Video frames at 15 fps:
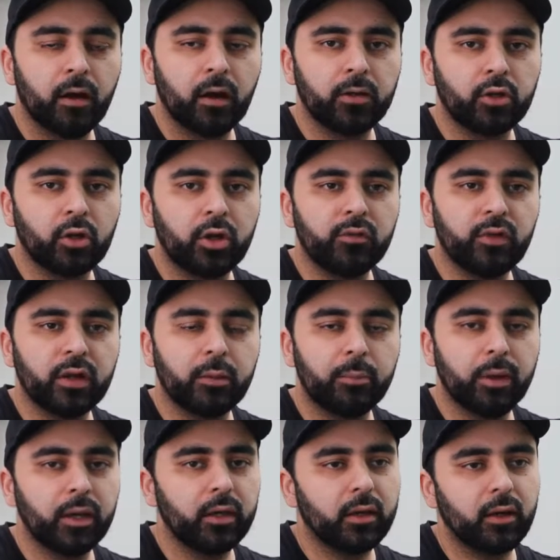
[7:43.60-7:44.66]
Donny van der
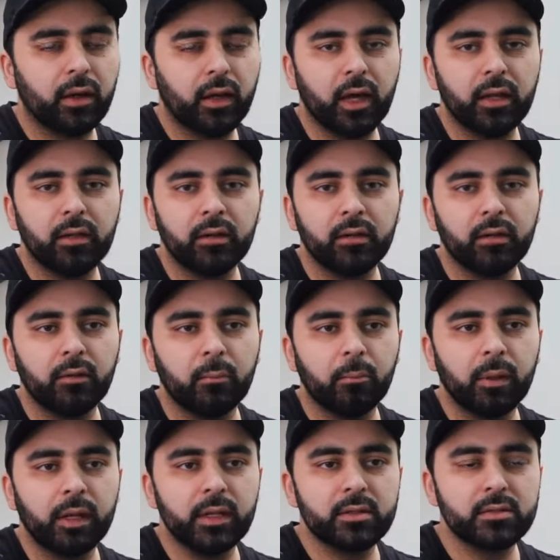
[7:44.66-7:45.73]
Beek, again,
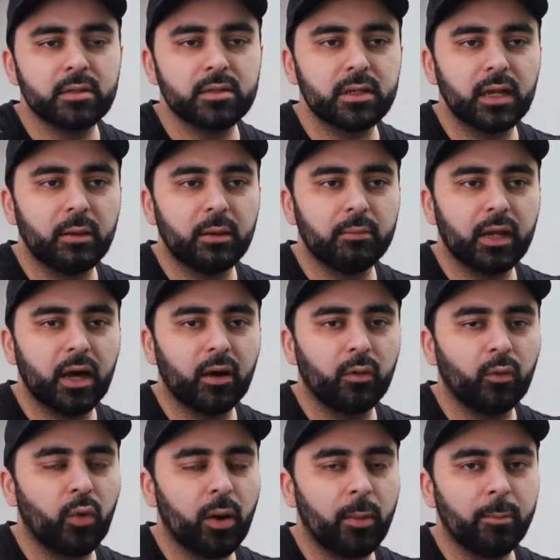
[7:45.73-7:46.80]
minutes has let him down.
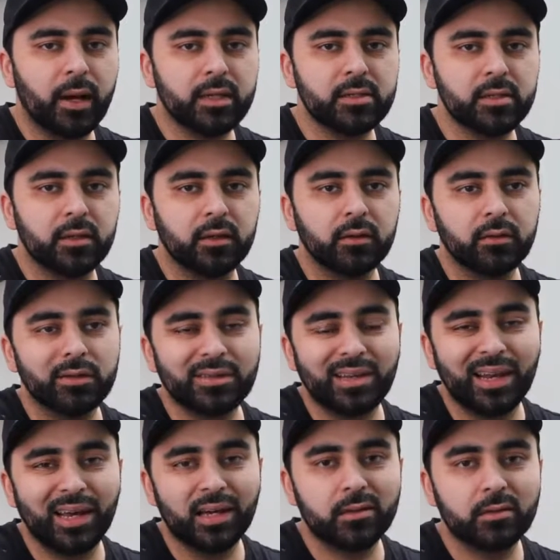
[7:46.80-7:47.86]
Juan Mata, his
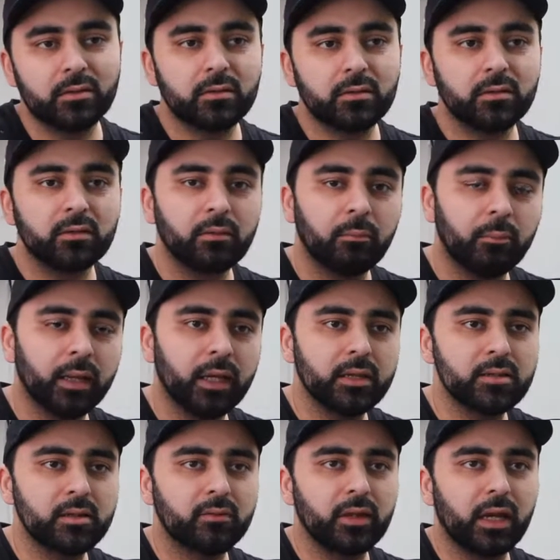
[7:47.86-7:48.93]
legs,
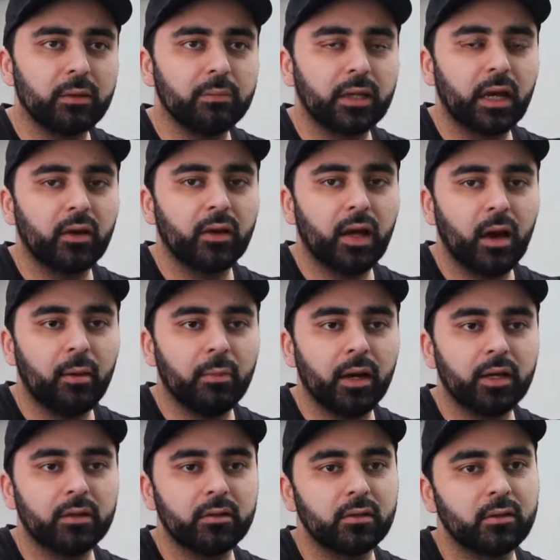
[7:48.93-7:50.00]
minutes have let him down.
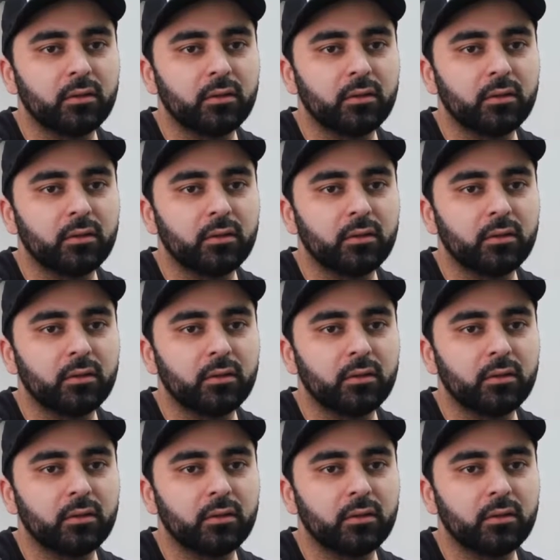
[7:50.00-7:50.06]
Ahmad,